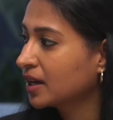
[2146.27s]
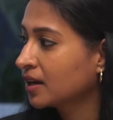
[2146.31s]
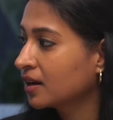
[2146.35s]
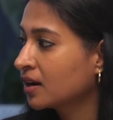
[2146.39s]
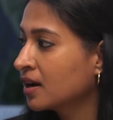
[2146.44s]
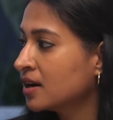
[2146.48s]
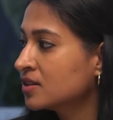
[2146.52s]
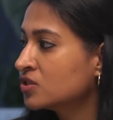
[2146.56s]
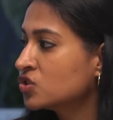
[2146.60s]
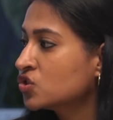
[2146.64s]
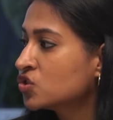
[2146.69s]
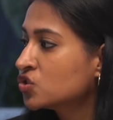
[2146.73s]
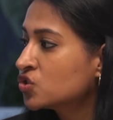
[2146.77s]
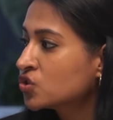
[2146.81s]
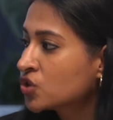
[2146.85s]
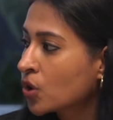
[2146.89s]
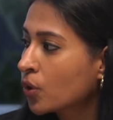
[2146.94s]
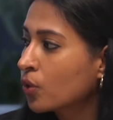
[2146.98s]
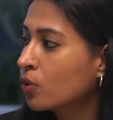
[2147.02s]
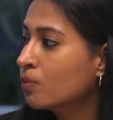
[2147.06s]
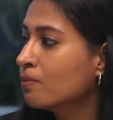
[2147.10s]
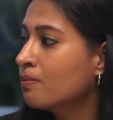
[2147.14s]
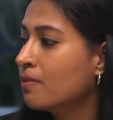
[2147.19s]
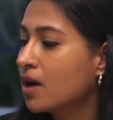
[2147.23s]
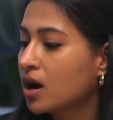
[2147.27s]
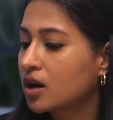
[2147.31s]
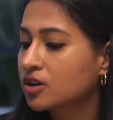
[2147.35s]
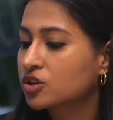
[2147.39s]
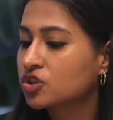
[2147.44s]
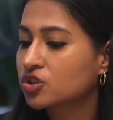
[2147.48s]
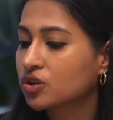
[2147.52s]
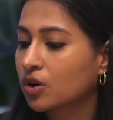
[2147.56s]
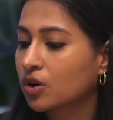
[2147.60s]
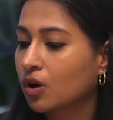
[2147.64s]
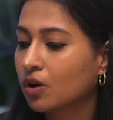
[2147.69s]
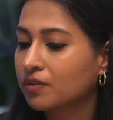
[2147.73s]
Because so
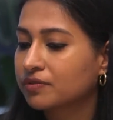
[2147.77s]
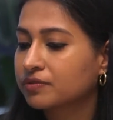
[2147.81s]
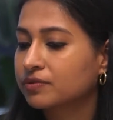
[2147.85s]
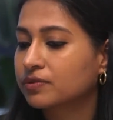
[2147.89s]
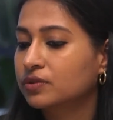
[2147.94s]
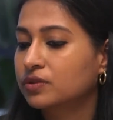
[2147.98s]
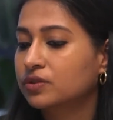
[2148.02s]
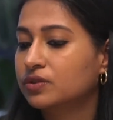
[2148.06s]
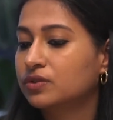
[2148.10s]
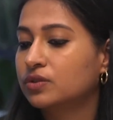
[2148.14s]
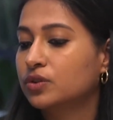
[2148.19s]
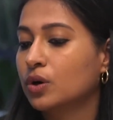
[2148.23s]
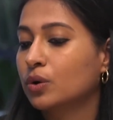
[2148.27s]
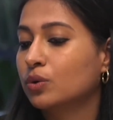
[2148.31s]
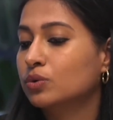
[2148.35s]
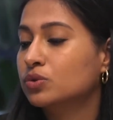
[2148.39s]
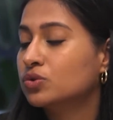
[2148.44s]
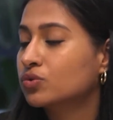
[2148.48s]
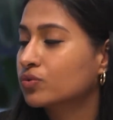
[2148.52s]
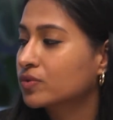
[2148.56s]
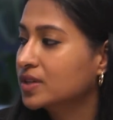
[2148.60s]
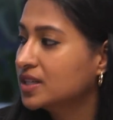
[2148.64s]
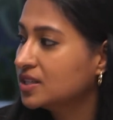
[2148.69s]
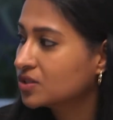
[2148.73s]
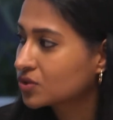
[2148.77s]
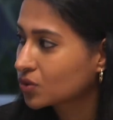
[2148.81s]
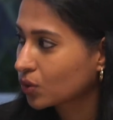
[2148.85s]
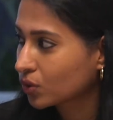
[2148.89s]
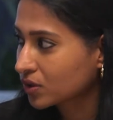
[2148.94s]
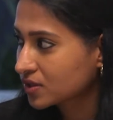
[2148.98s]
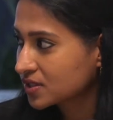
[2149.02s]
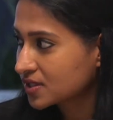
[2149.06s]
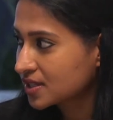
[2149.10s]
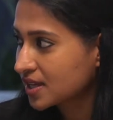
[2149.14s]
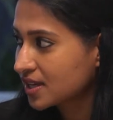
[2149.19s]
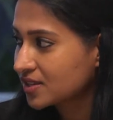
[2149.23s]
much of those
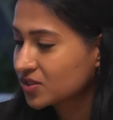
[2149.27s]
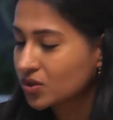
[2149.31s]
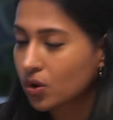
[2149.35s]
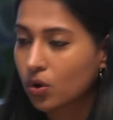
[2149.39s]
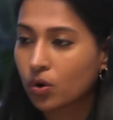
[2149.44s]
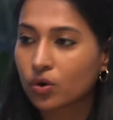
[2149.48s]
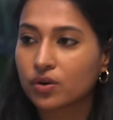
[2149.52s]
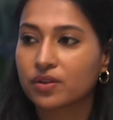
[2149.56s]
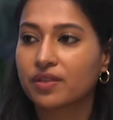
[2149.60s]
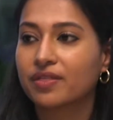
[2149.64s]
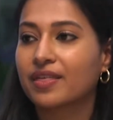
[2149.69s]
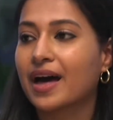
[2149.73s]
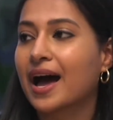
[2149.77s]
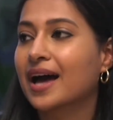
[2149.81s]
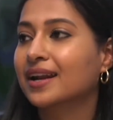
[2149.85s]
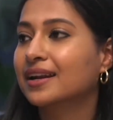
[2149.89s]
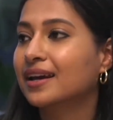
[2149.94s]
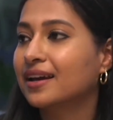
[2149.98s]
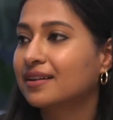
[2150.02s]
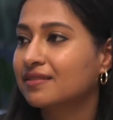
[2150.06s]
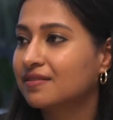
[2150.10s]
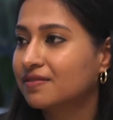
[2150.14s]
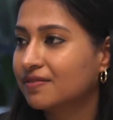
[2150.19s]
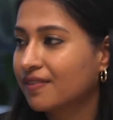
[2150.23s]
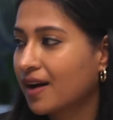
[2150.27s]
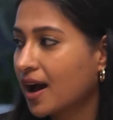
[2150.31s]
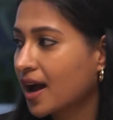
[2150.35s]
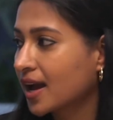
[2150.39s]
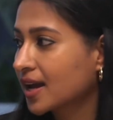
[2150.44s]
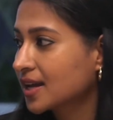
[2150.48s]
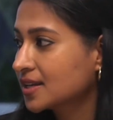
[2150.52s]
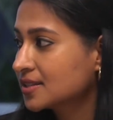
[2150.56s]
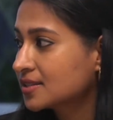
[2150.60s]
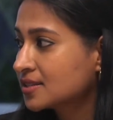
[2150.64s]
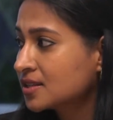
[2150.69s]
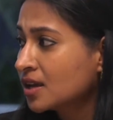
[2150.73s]
resources or that
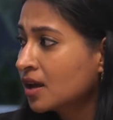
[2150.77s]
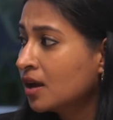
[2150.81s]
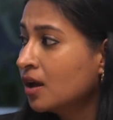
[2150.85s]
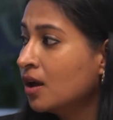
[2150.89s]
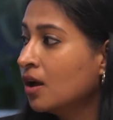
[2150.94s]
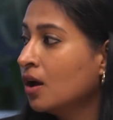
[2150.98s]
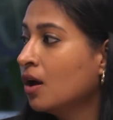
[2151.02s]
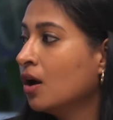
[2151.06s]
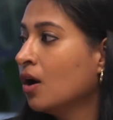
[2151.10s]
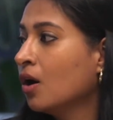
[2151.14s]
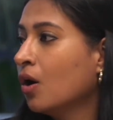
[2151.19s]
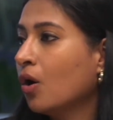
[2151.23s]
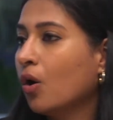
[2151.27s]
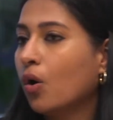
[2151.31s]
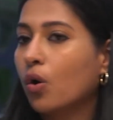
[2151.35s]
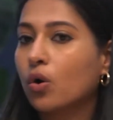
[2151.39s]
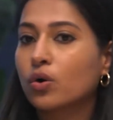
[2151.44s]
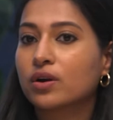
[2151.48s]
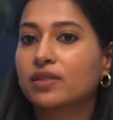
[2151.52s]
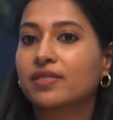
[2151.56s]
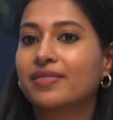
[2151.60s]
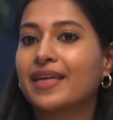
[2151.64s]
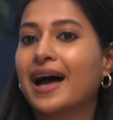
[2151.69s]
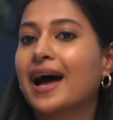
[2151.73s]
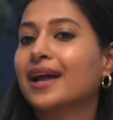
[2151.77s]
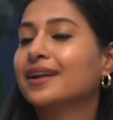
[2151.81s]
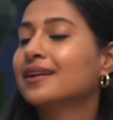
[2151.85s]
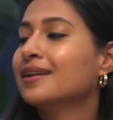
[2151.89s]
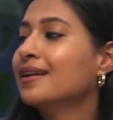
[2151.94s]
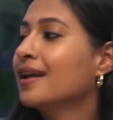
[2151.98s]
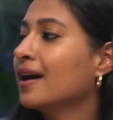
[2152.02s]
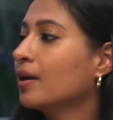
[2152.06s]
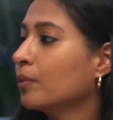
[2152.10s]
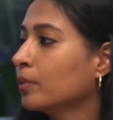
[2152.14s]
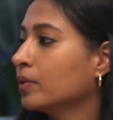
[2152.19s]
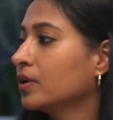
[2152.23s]
advice or that
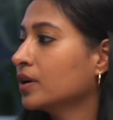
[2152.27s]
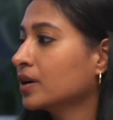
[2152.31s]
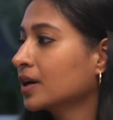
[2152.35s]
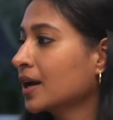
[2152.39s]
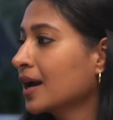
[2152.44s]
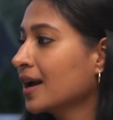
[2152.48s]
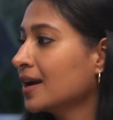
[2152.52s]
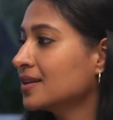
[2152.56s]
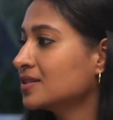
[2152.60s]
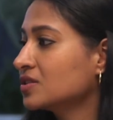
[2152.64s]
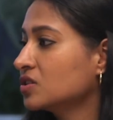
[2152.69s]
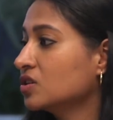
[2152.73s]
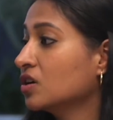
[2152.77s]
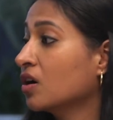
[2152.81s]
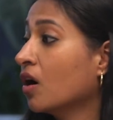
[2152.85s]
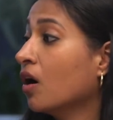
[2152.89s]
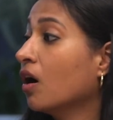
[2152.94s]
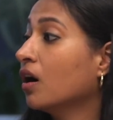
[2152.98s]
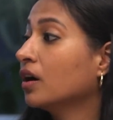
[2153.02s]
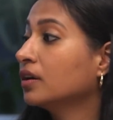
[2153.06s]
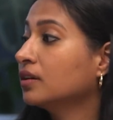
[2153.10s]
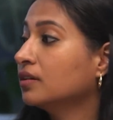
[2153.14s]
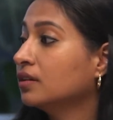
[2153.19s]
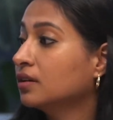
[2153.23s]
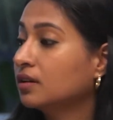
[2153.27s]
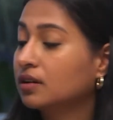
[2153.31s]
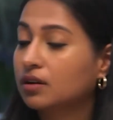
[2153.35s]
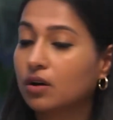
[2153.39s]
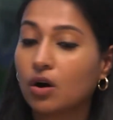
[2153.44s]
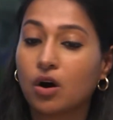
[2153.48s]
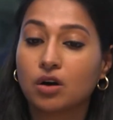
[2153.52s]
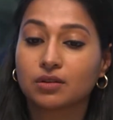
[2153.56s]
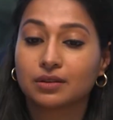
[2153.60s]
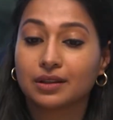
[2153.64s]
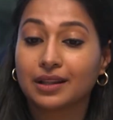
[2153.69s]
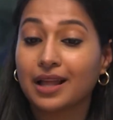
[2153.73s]
network has gone
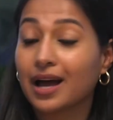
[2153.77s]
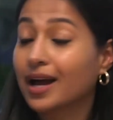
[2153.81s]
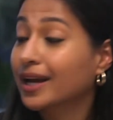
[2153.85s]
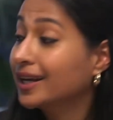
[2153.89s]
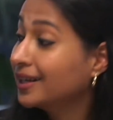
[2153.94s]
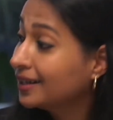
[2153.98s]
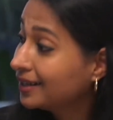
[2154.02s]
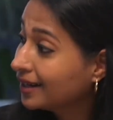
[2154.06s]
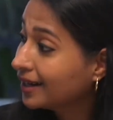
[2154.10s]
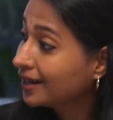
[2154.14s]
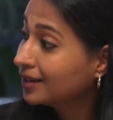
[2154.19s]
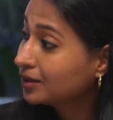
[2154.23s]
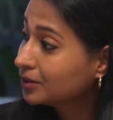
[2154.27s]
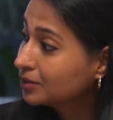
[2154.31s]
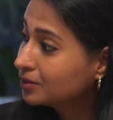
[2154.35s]
online now.